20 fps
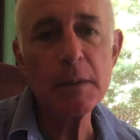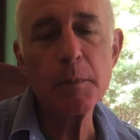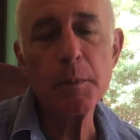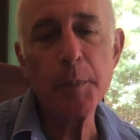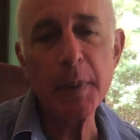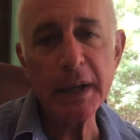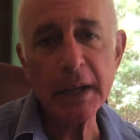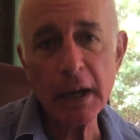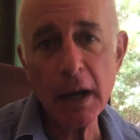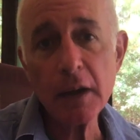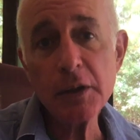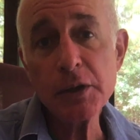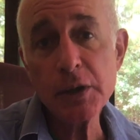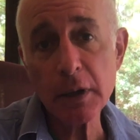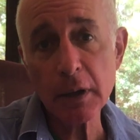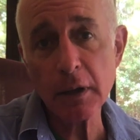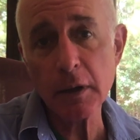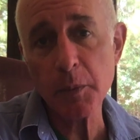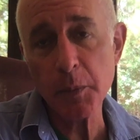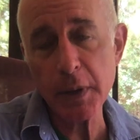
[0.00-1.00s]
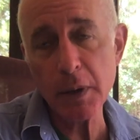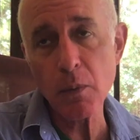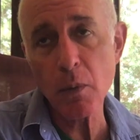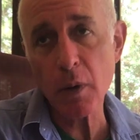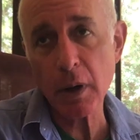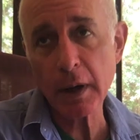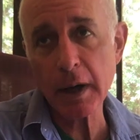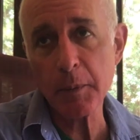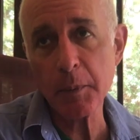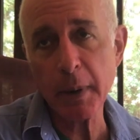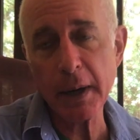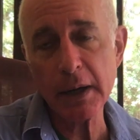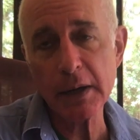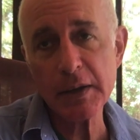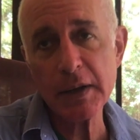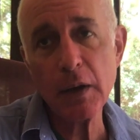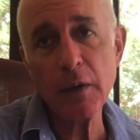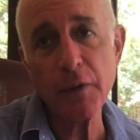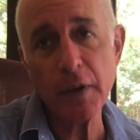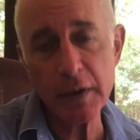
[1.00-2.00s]
because you're going to be working by
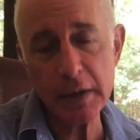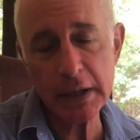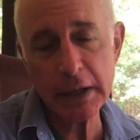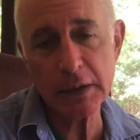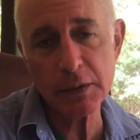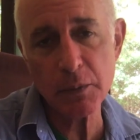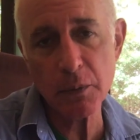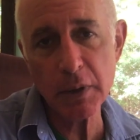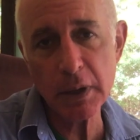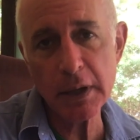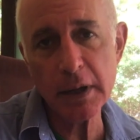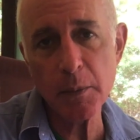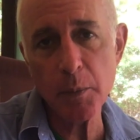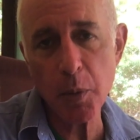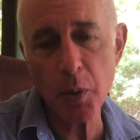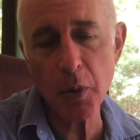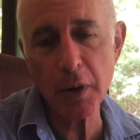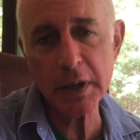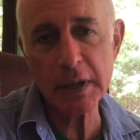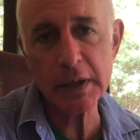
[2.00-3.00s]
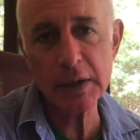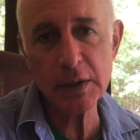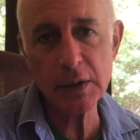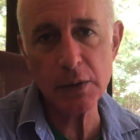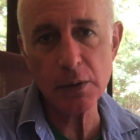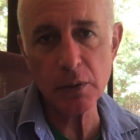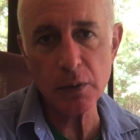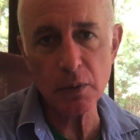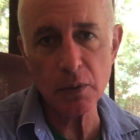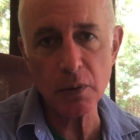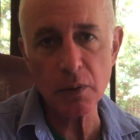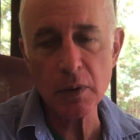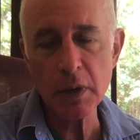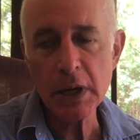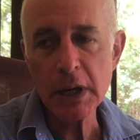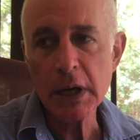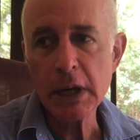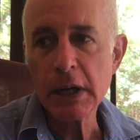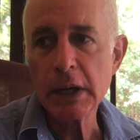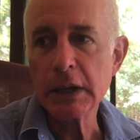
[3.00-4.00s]
yourself, I think it's really important to
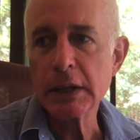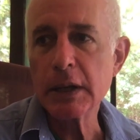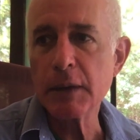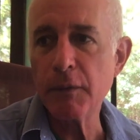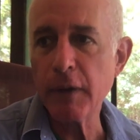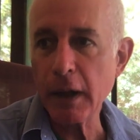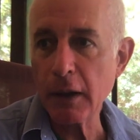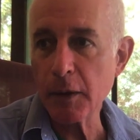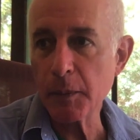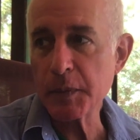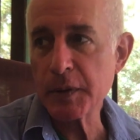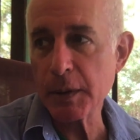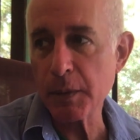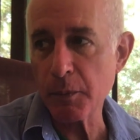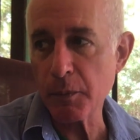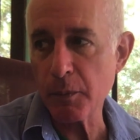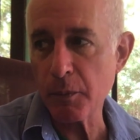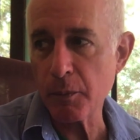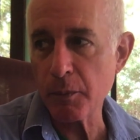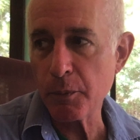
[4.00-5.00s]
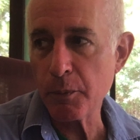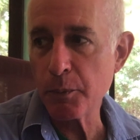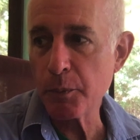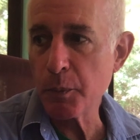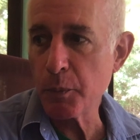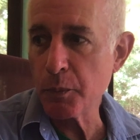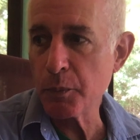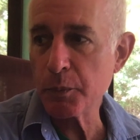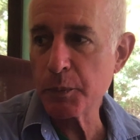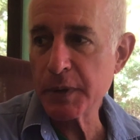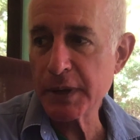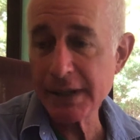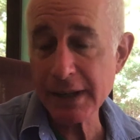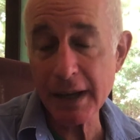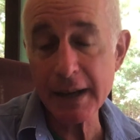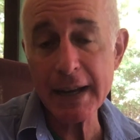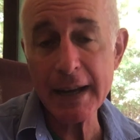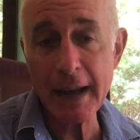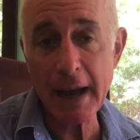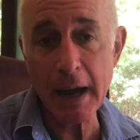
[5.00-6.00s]
develop some
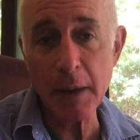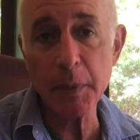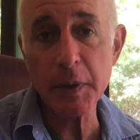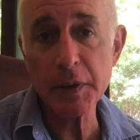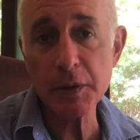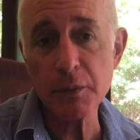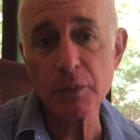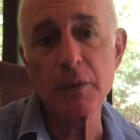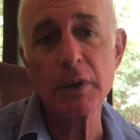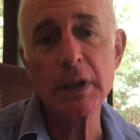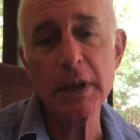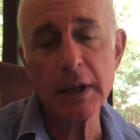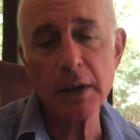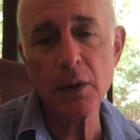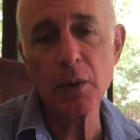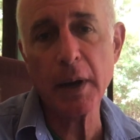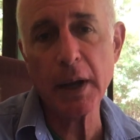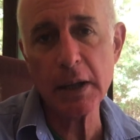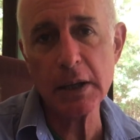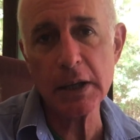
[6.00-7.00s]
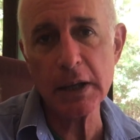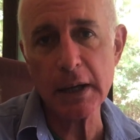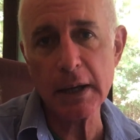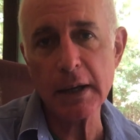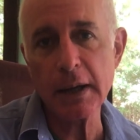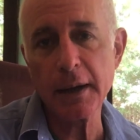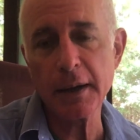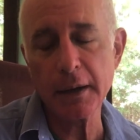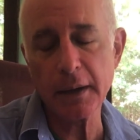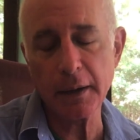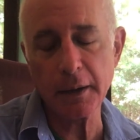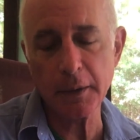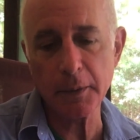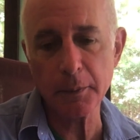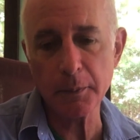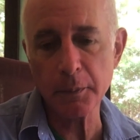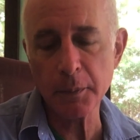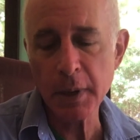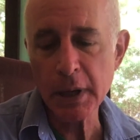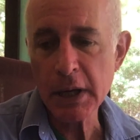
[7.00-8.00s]
study habits really quickly.
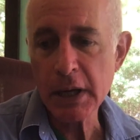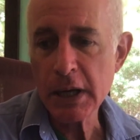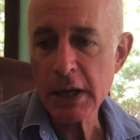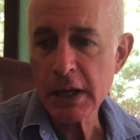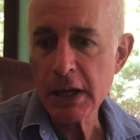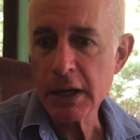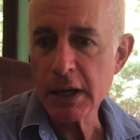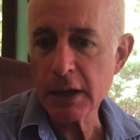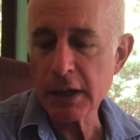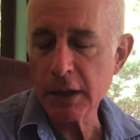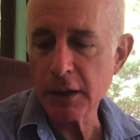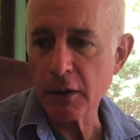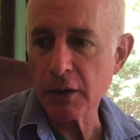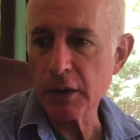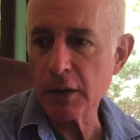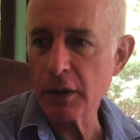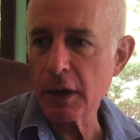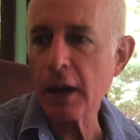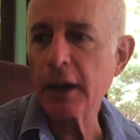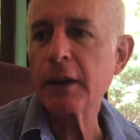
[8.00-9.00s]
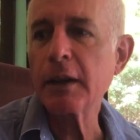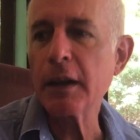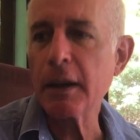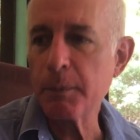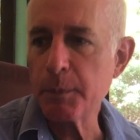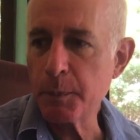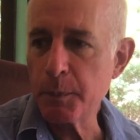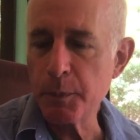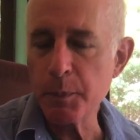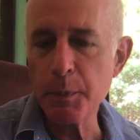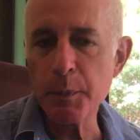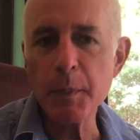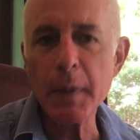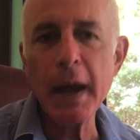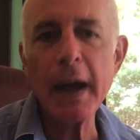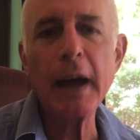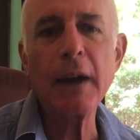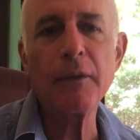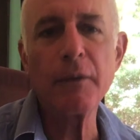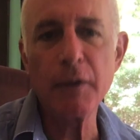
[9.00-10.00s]
You're not going to
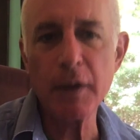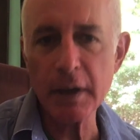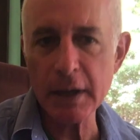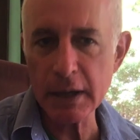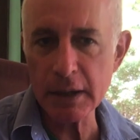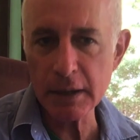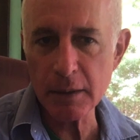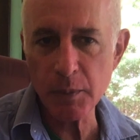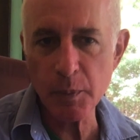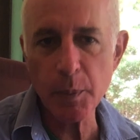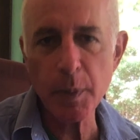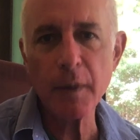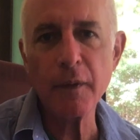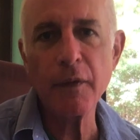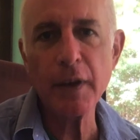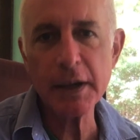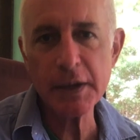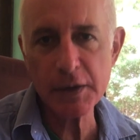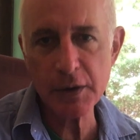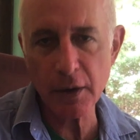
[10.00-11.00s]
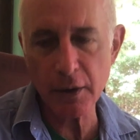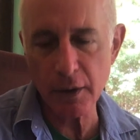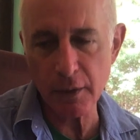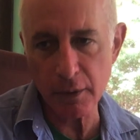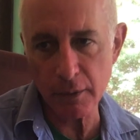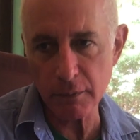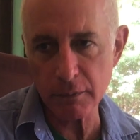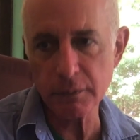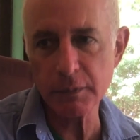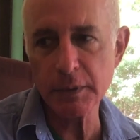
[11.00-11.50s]
have the professor,